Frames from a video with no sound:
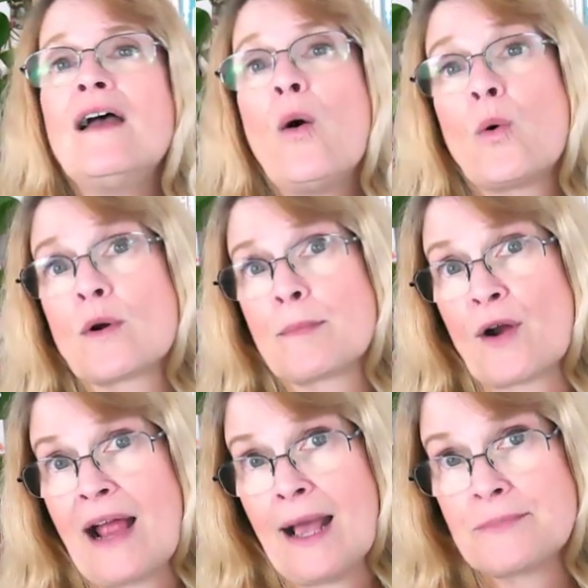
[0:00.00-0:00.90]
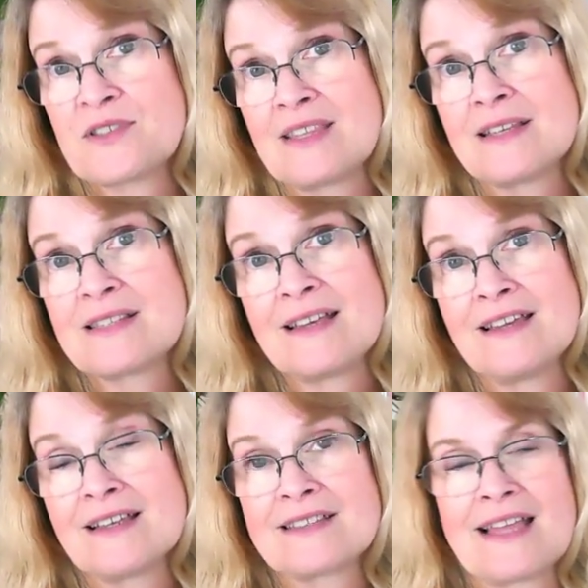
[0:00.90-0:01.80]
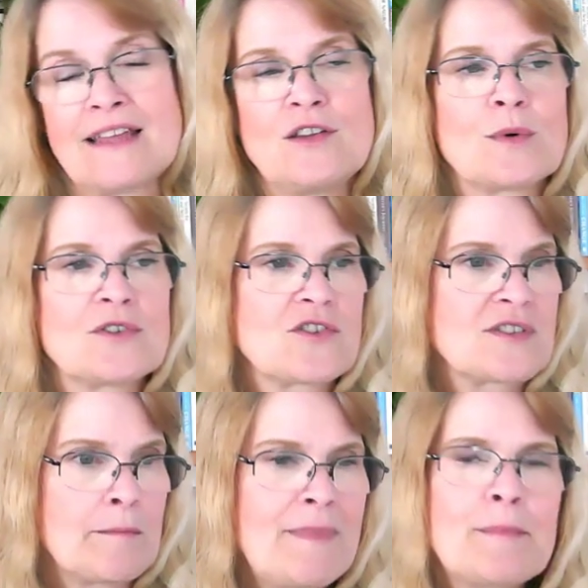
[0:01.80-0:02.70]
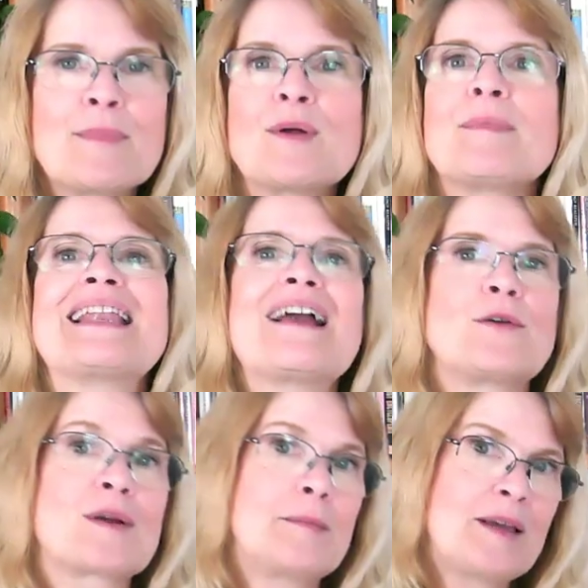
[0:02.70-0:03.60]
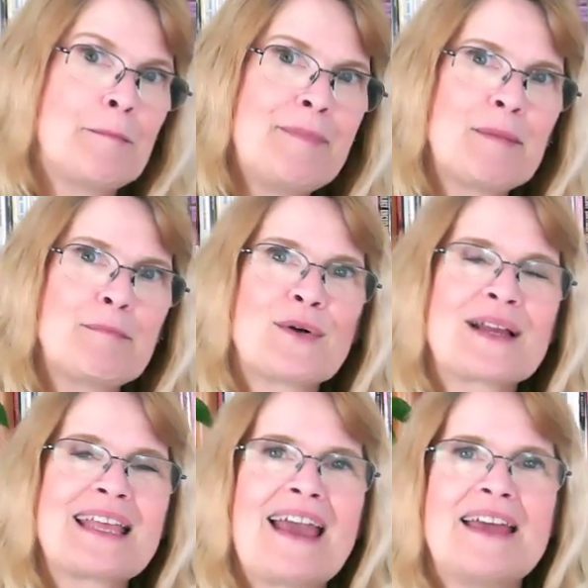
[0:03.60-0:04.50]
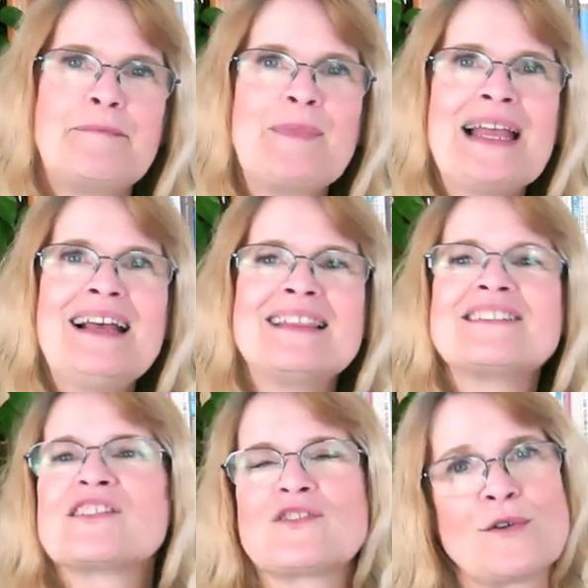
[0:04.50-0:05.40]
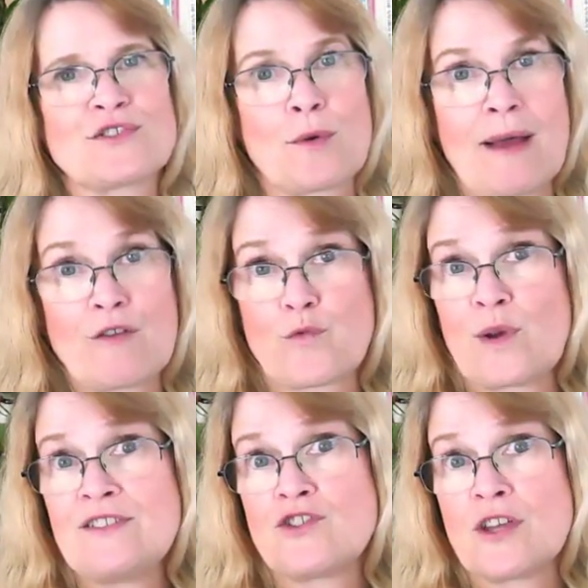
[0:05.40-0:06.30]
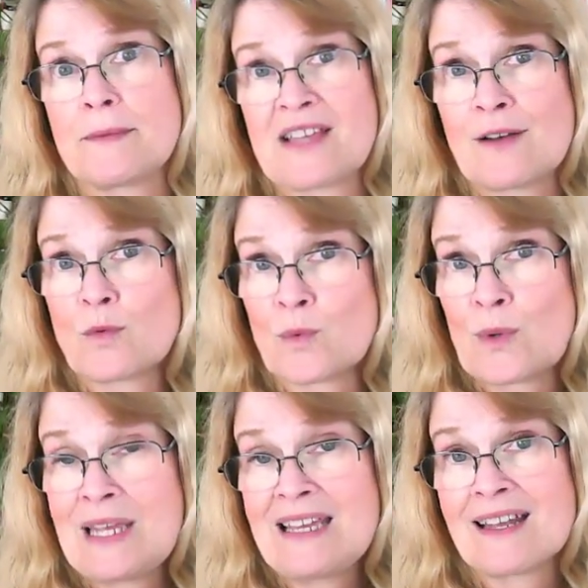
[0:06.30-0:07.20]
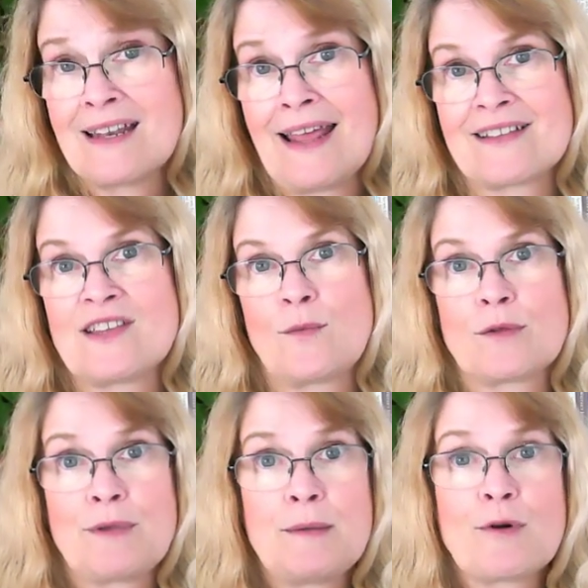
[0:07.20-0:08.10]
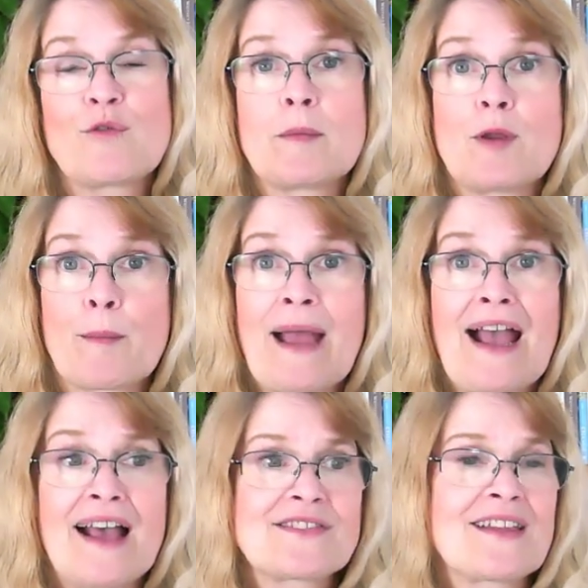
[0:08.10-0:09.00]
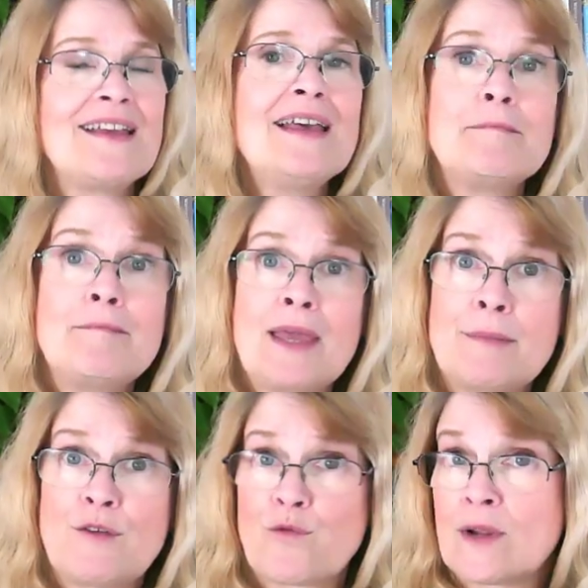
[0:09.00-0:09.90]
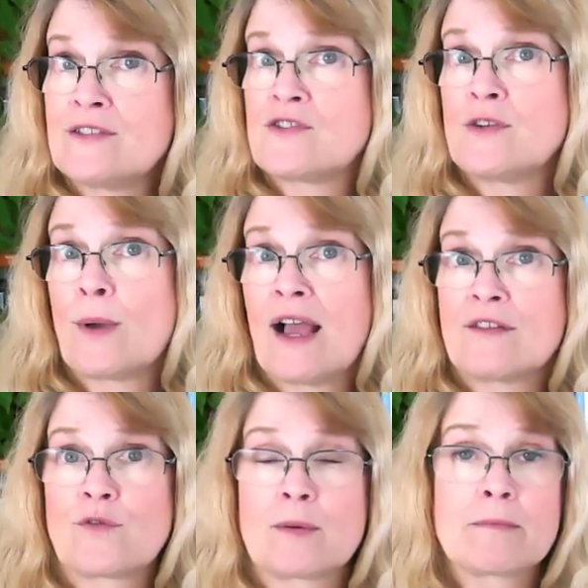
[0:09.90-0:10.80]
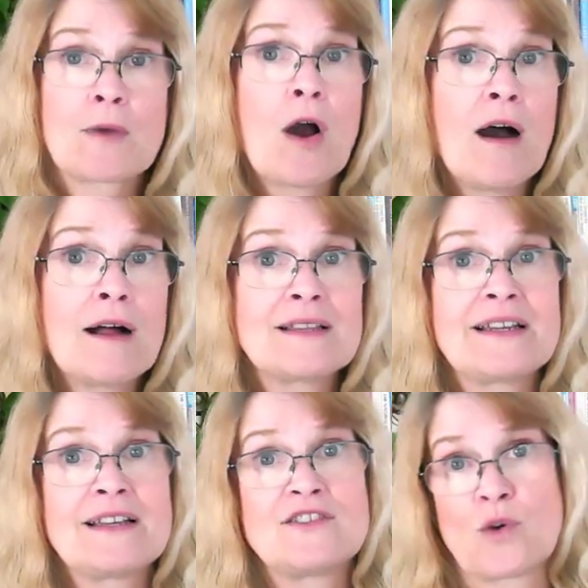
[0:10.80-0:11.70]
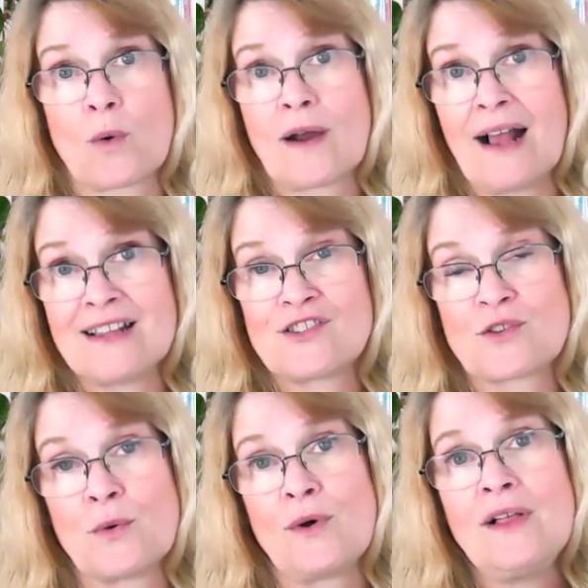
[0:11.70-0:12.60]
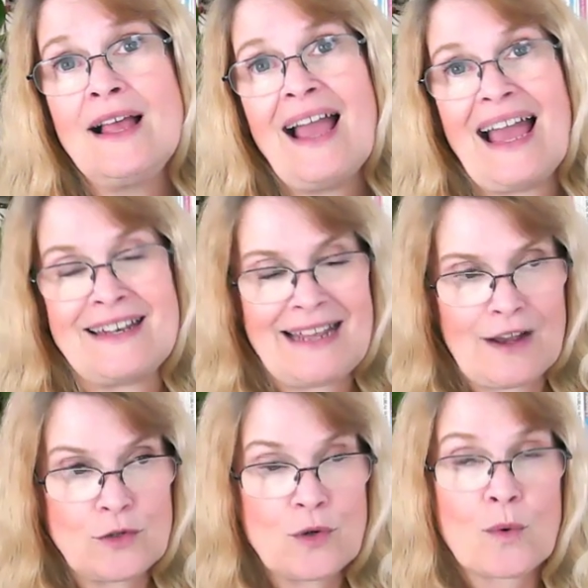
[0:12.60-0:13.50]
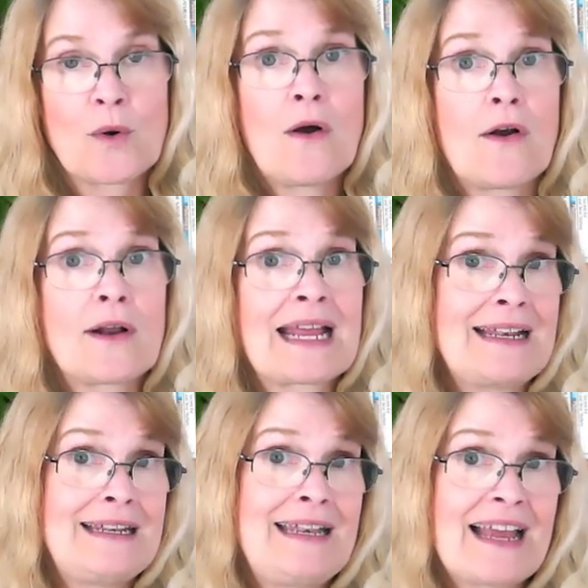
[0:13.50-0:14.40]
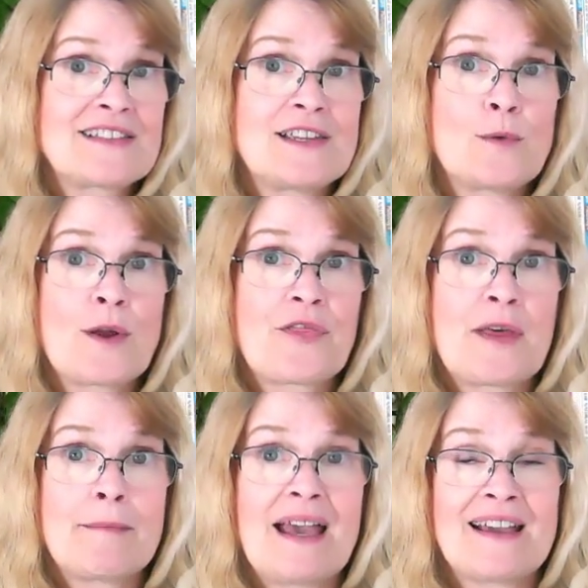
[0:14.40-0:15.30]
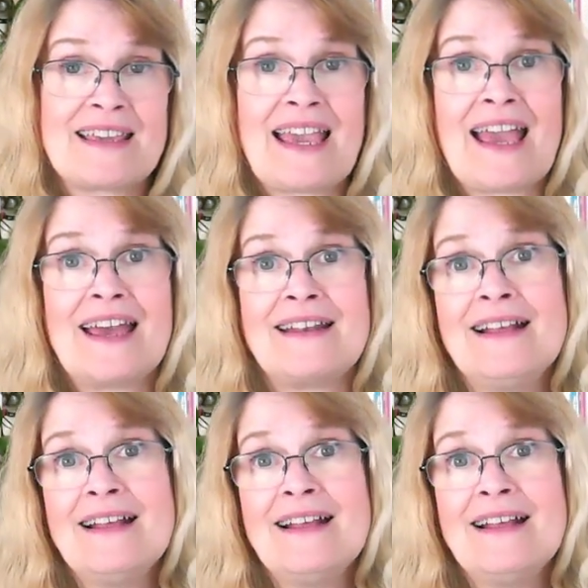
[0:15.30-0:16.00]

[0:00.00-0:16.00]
Or perhaps this is that you were just a member, but now you're going to be a member again. This is also about friendships and reconnecting with people from your past, maybe friends you had from college or high school, and now you are connecting with them again.